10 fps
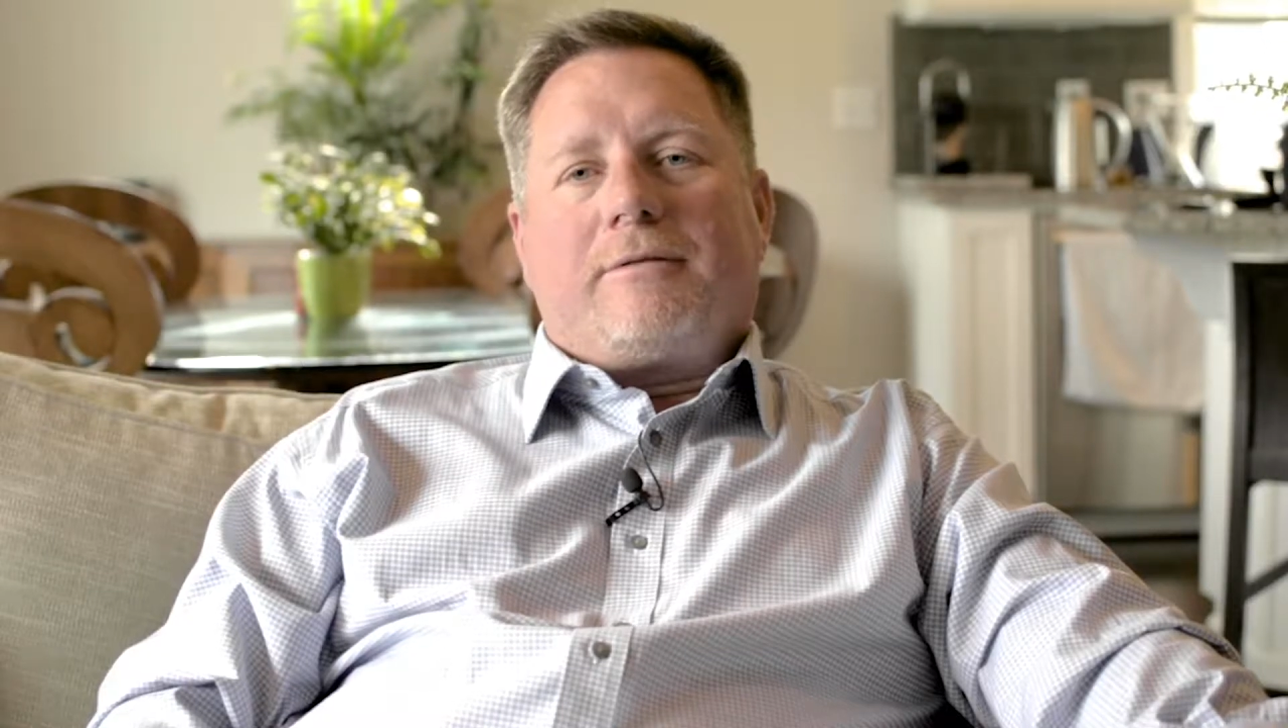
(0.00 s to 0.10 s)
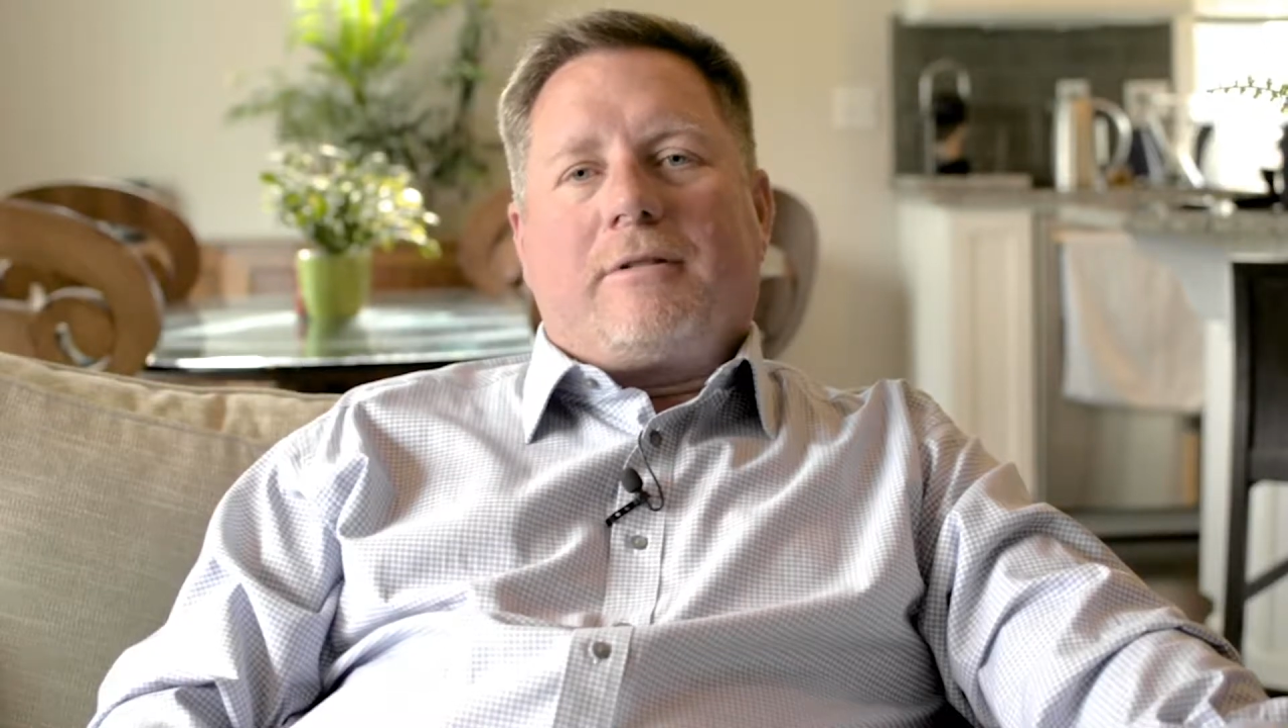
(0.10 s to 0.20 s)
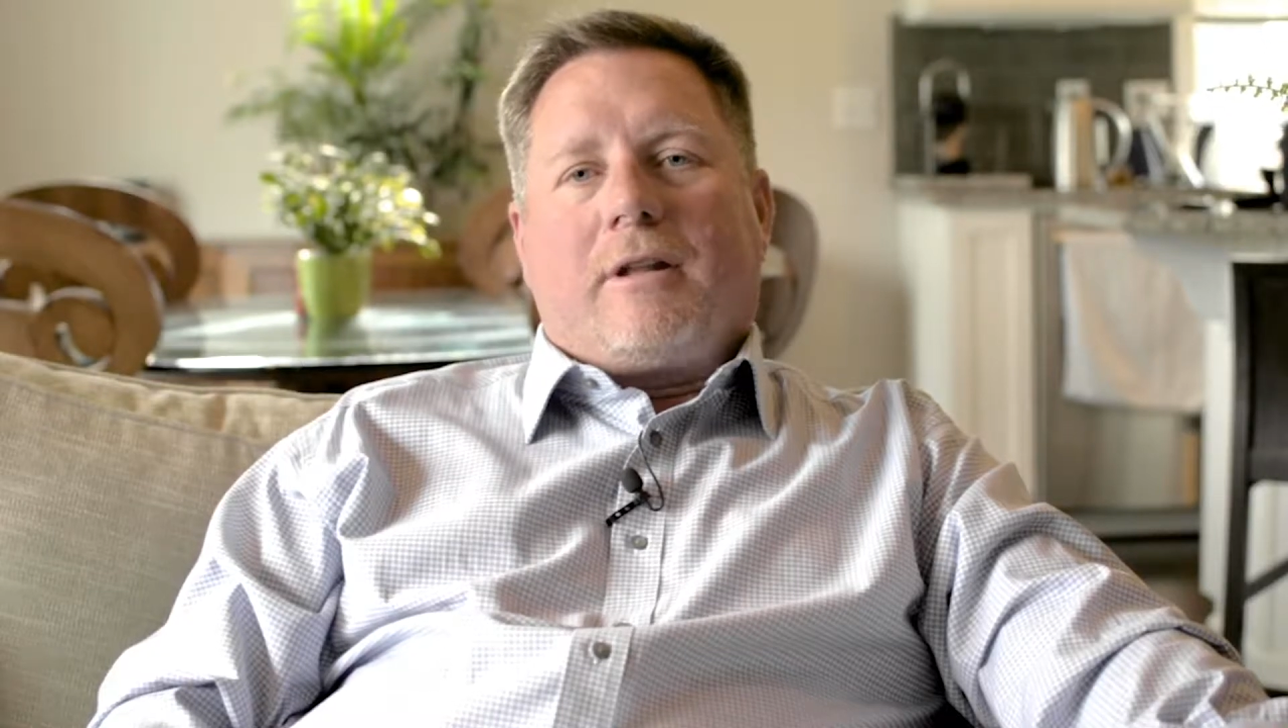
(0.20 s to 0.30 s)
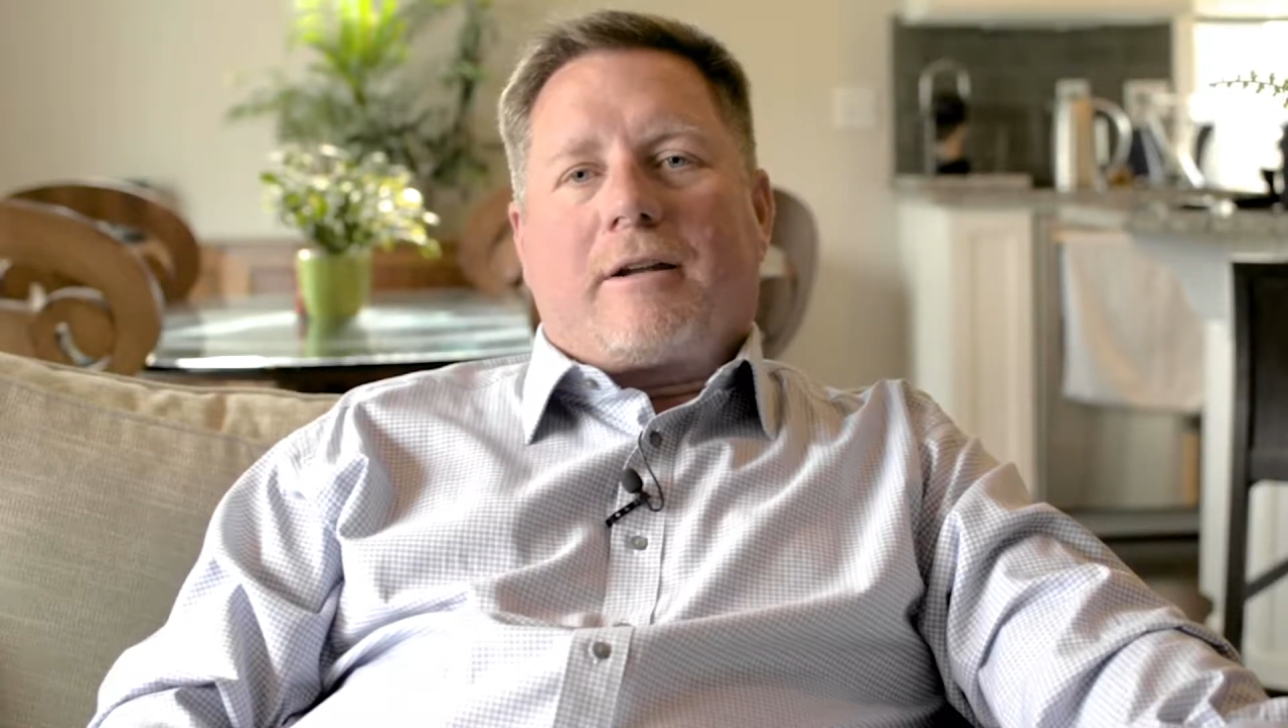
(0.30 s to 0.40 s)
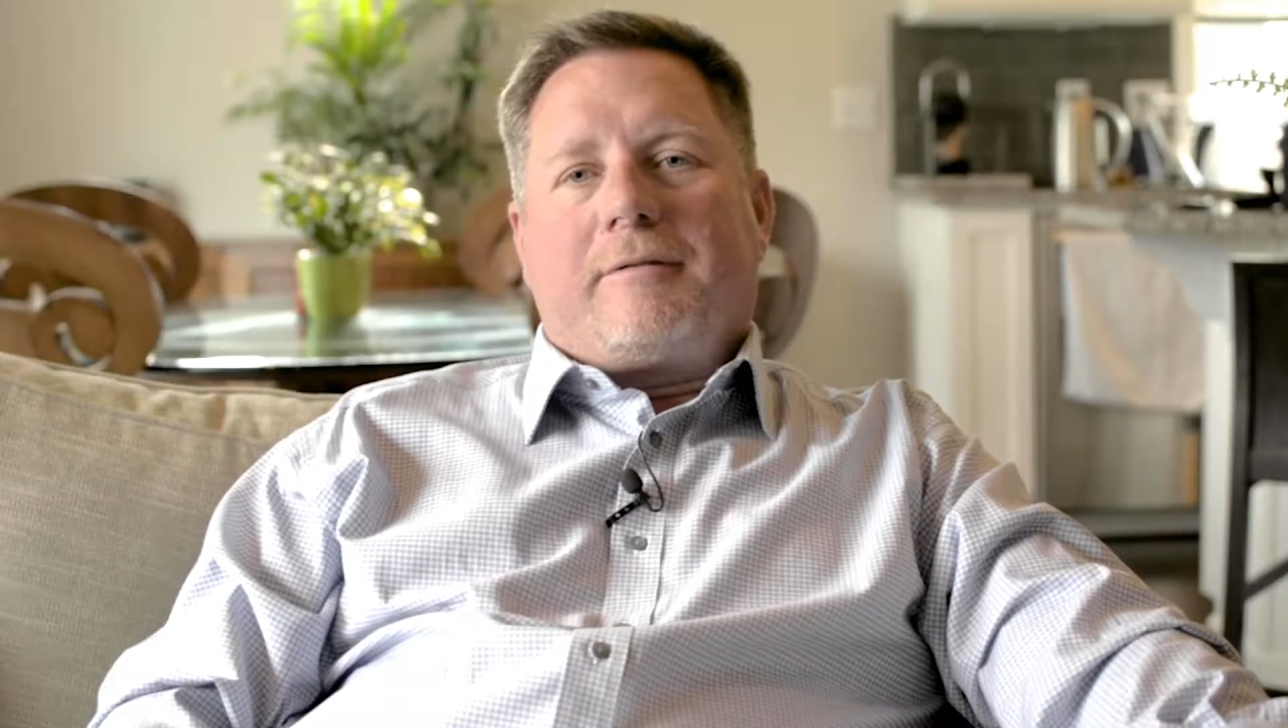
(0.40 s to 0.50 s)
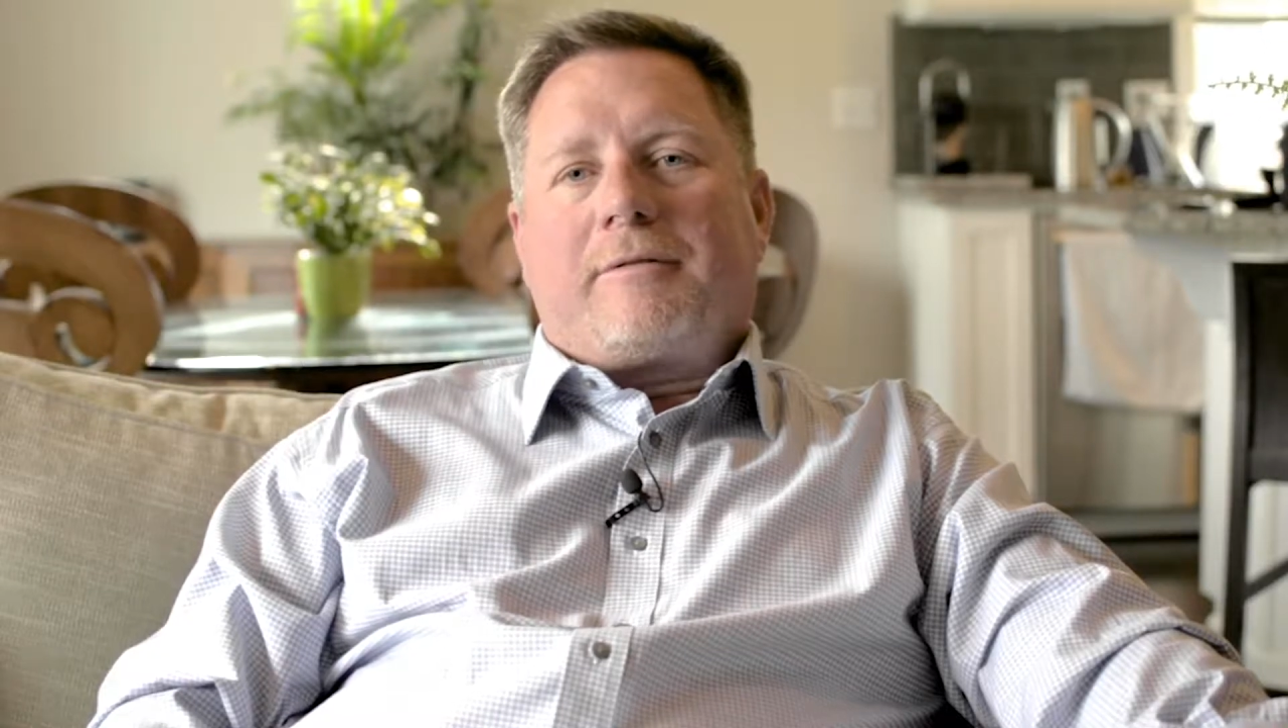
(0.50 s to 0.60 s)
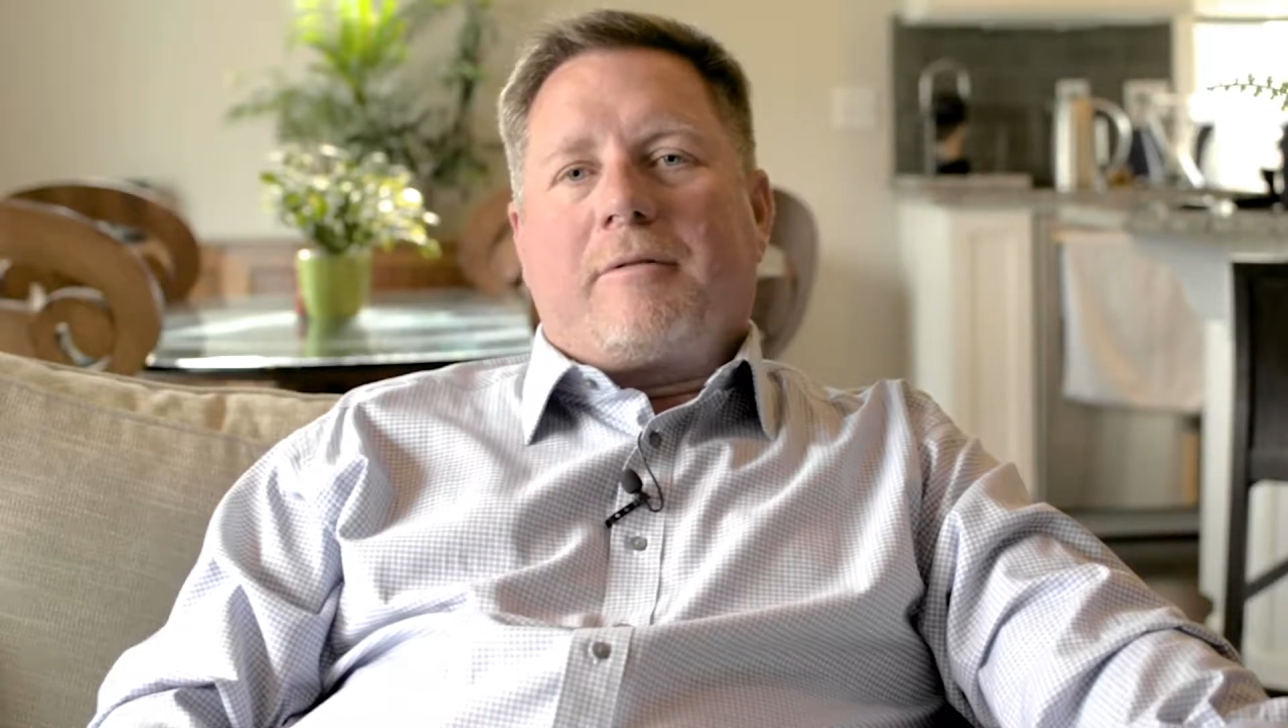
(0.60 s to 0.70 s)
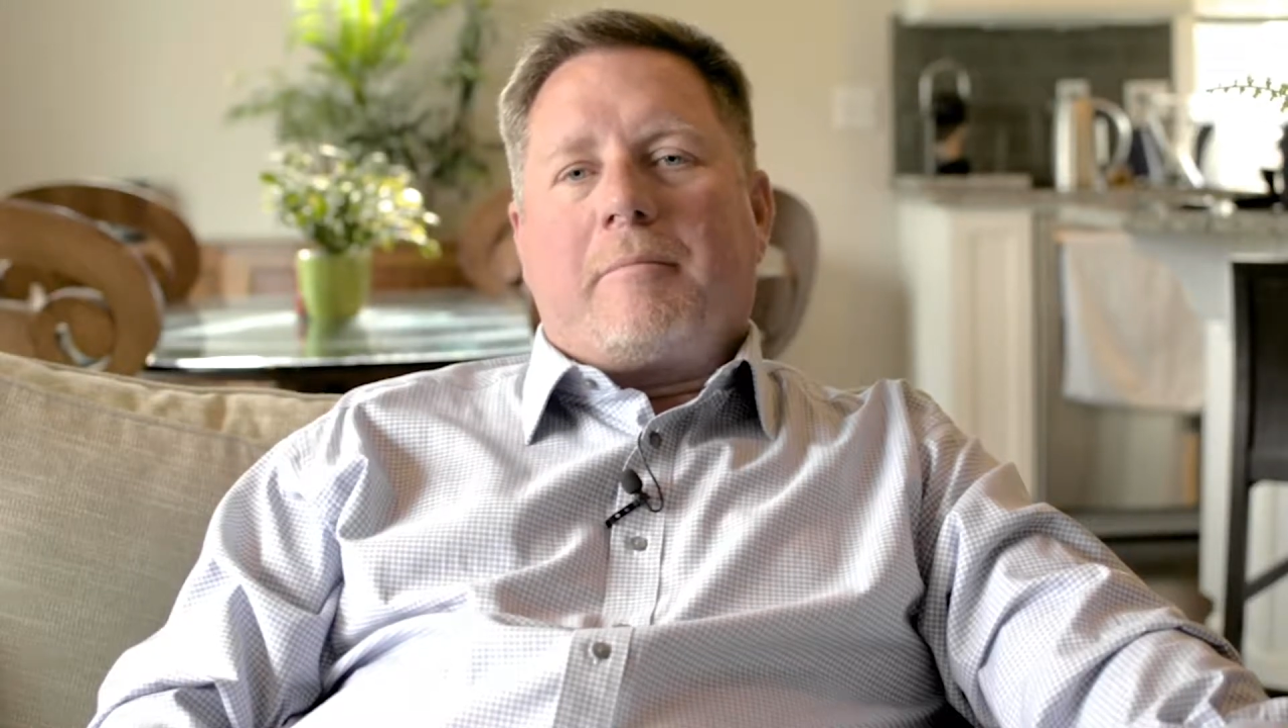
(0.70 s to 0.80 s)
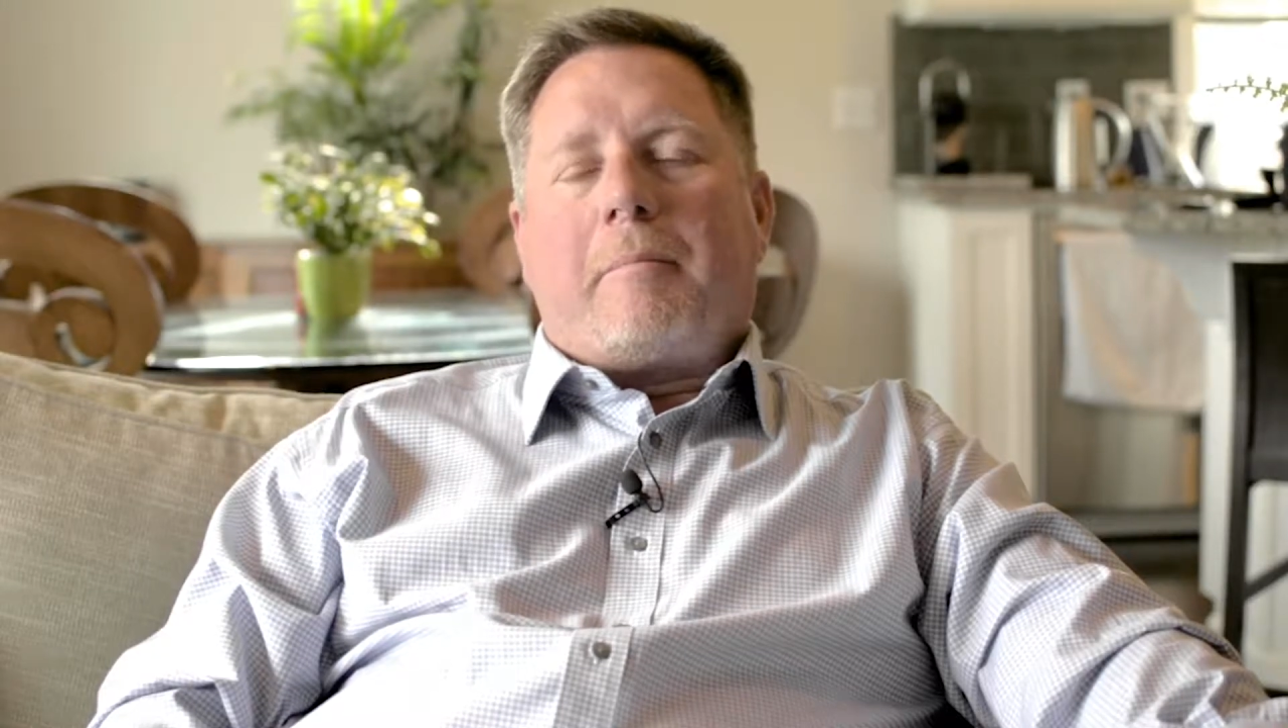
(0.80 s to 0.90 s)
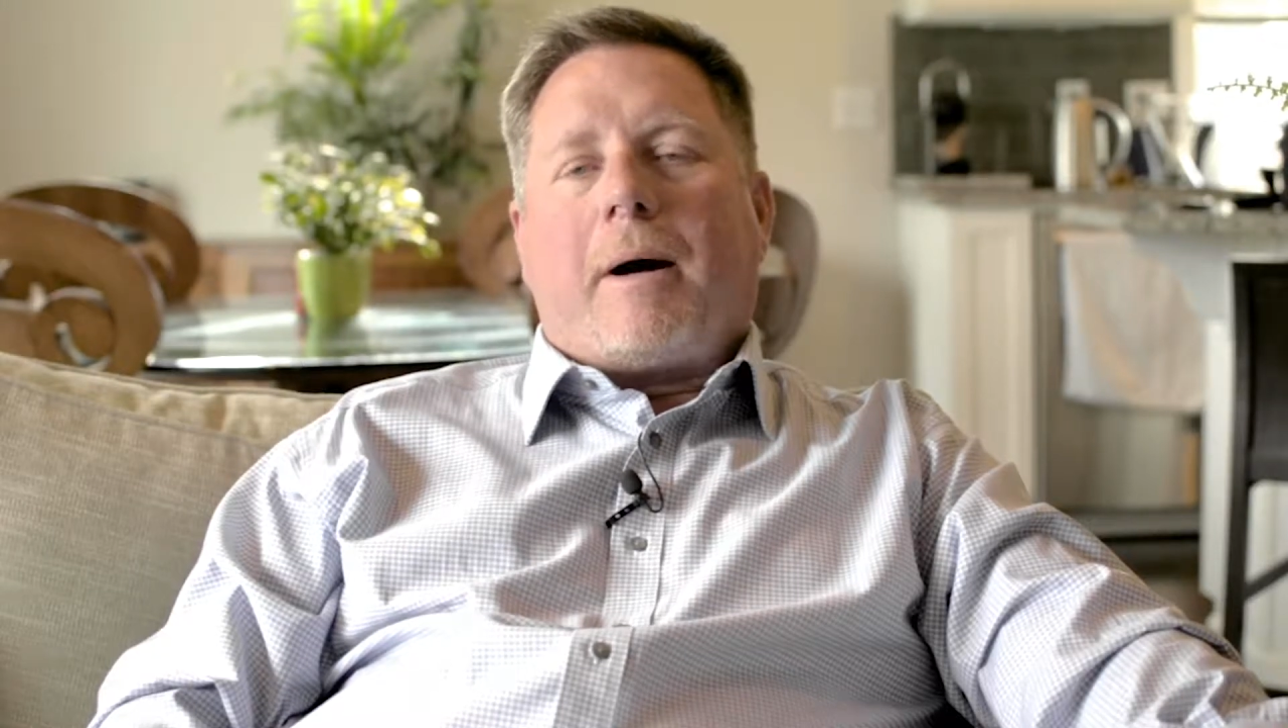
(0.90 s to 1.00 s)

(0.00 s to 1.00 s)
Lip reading: of a lot of different